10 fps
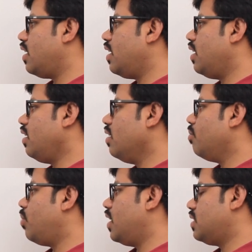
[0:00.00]
3
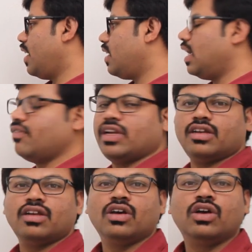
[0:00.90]
plus 8,
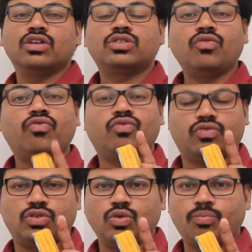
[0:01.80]
11. So
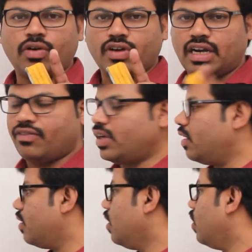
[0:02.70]
2 power
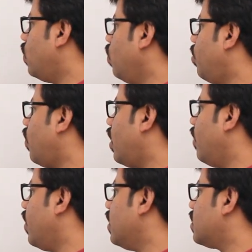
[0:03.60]
11. 2 power
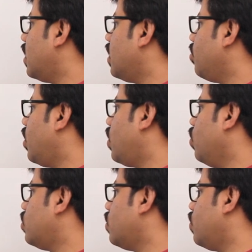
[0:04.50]
11 is nothing but
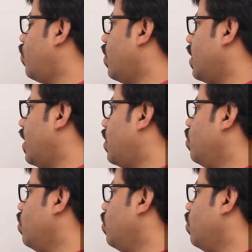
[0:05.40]
2048.